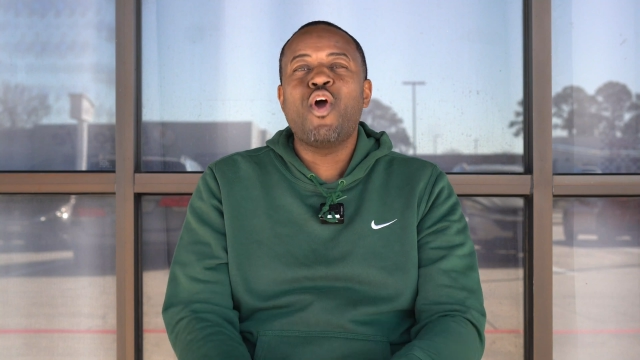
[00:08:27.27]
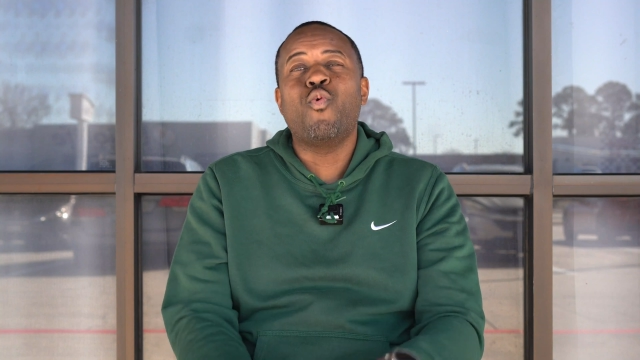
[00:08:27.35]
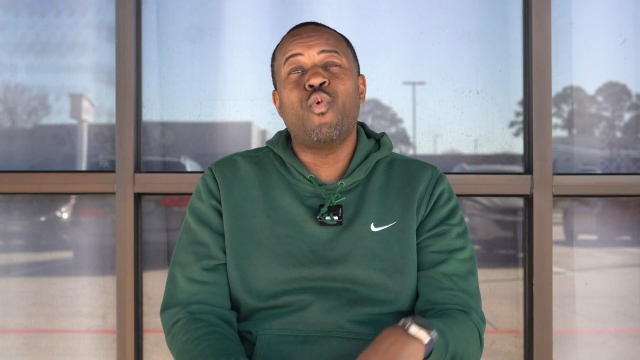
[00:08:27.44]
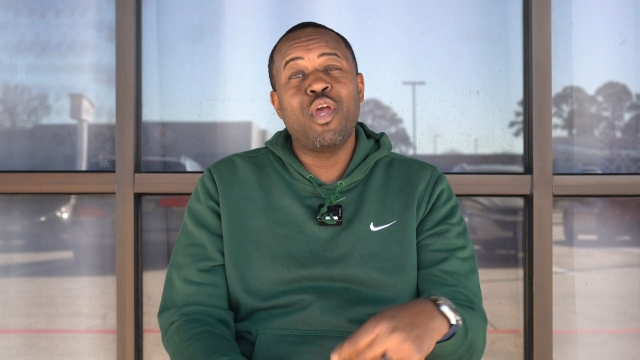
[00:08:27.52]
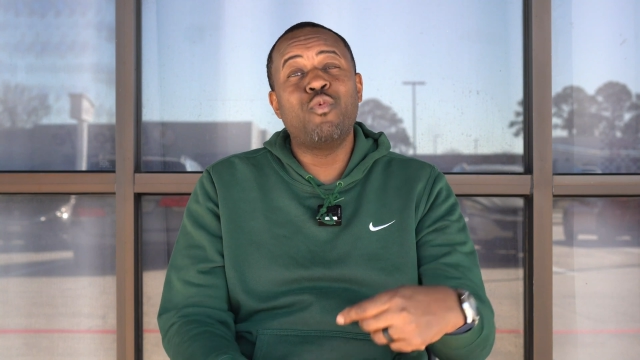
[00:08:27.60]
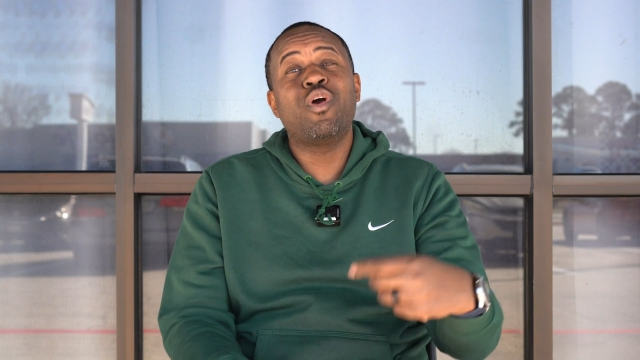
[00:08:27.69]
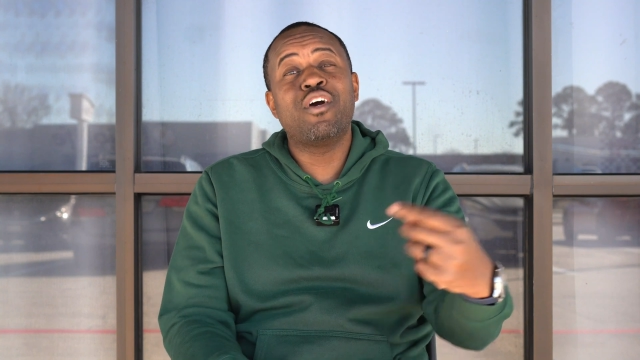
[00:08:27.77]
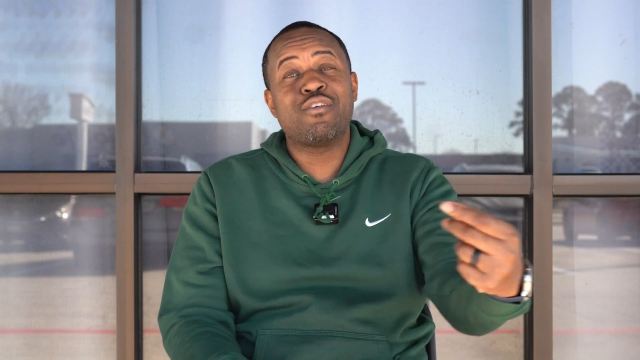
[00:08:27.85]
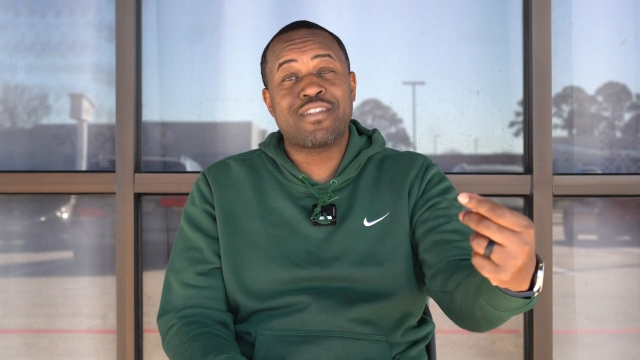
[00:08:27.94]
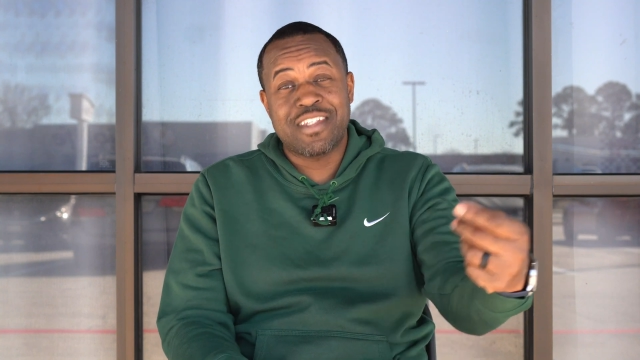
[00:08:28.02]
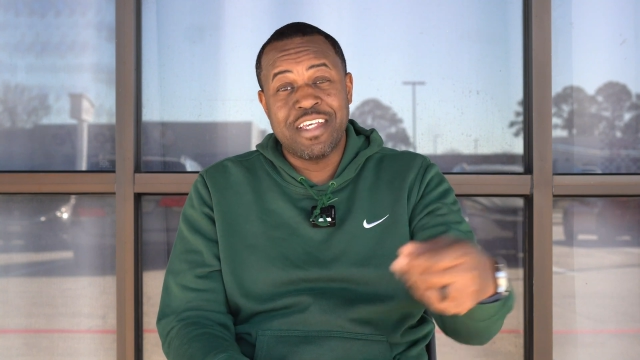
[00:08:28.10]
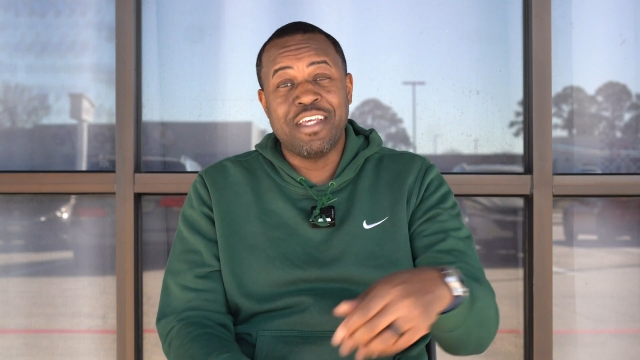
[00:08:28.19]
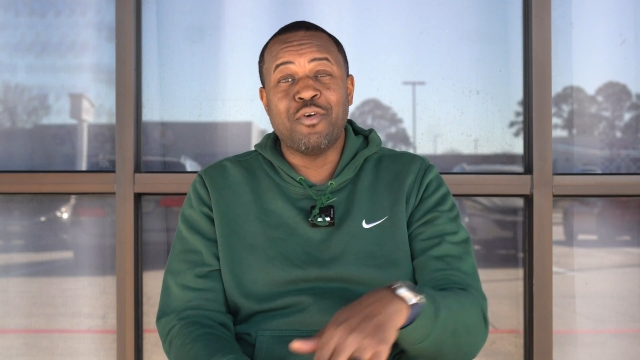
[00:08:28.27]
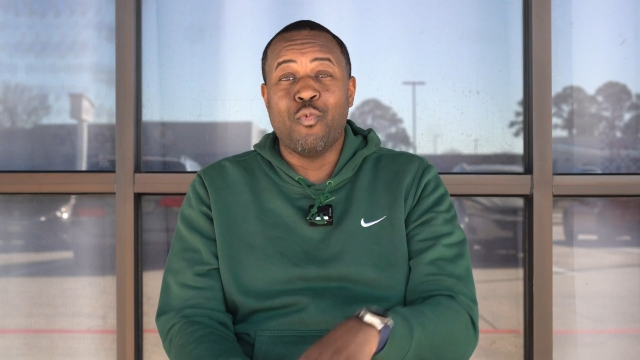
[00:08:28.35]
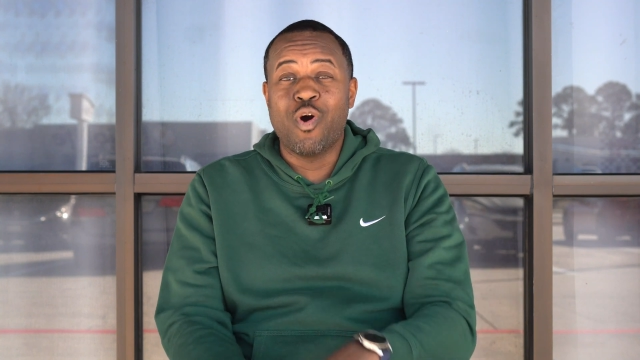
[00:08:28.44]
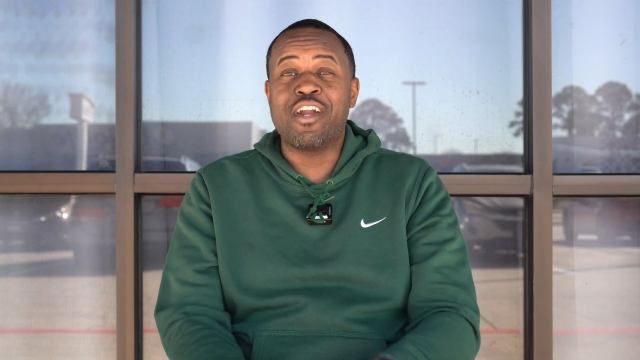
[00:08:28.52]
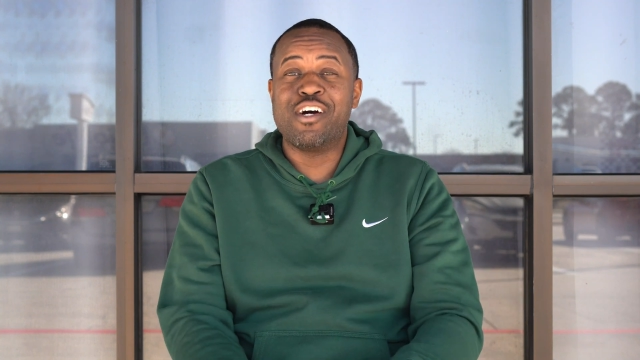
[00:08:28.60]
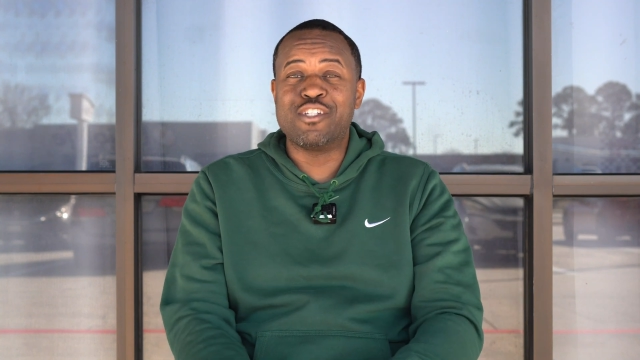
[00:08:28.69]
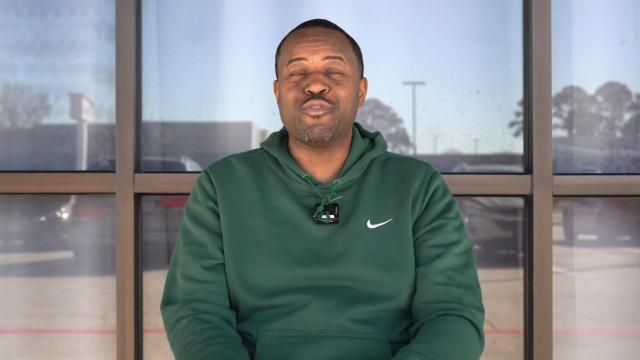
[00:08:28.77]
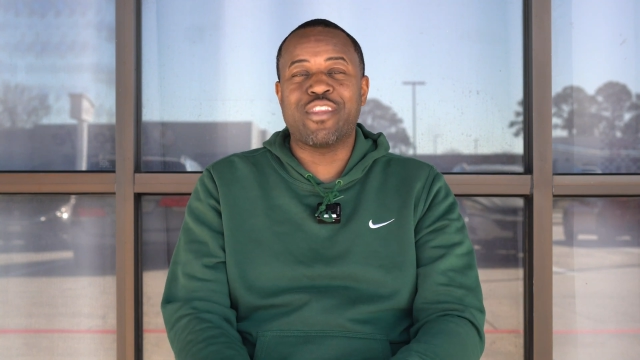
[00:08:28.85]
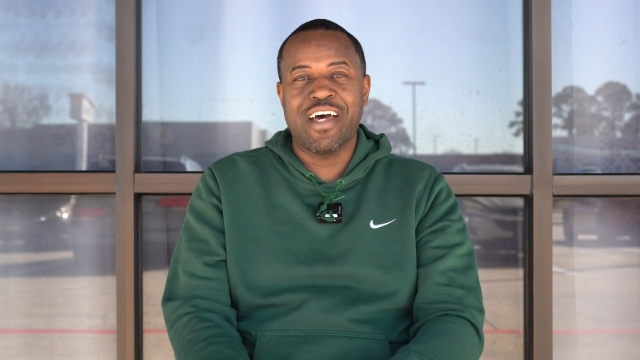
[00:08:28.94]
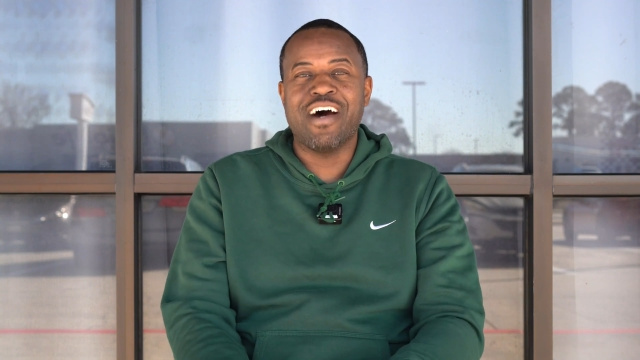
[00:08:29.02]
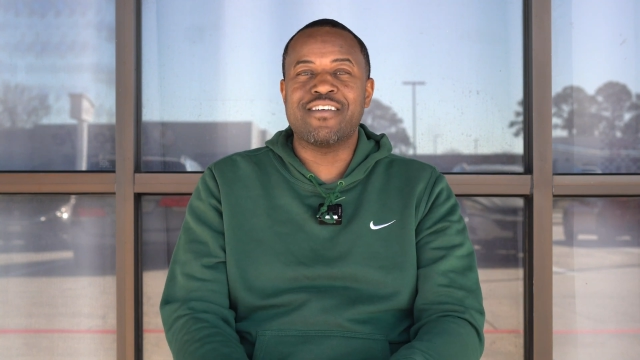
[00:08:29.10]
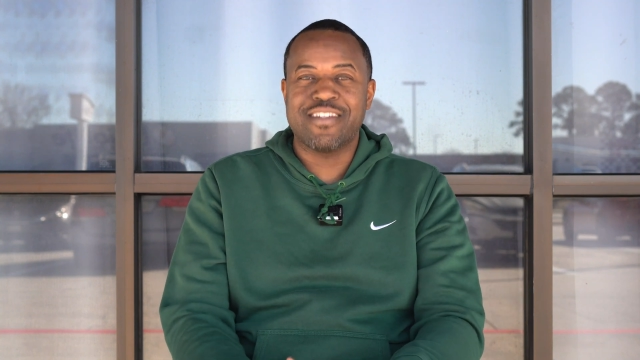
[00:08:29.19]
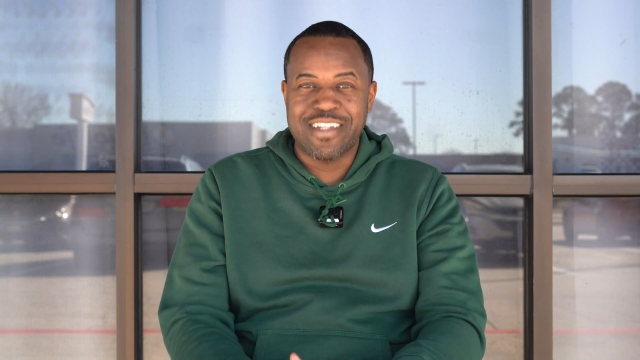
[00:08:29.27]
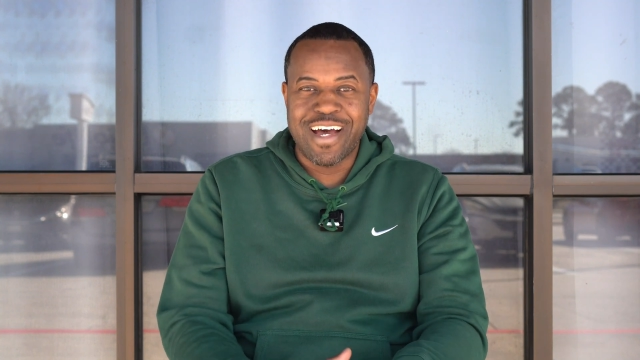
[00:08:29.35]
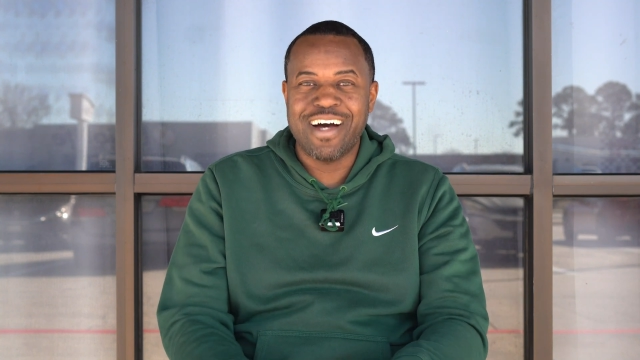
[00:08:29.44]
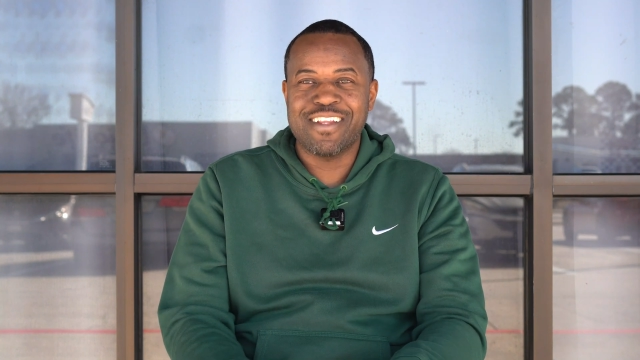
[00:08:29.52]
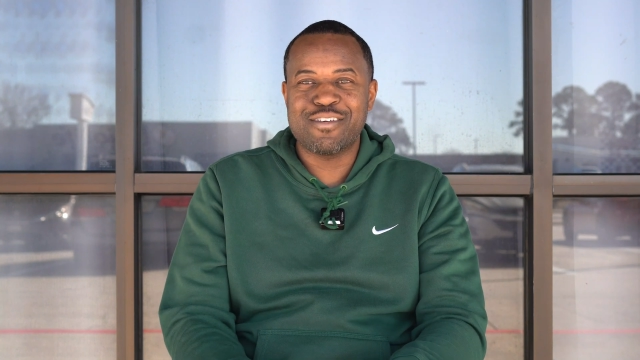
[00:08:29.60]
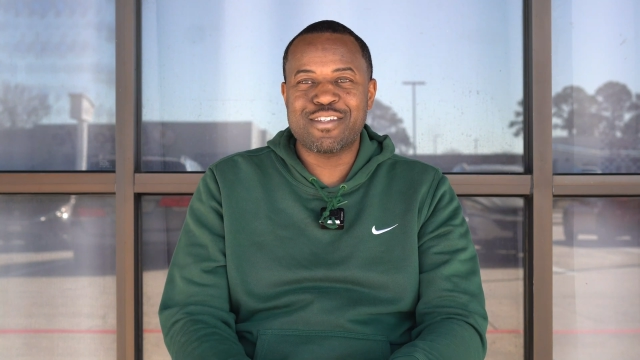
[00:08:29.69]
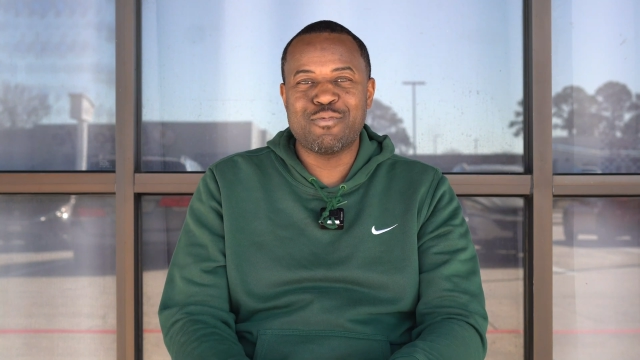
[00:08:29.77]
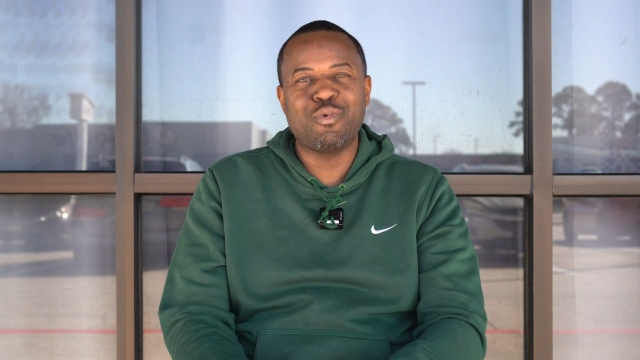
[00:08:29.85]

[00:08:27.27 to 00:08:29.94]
We will see $100,000.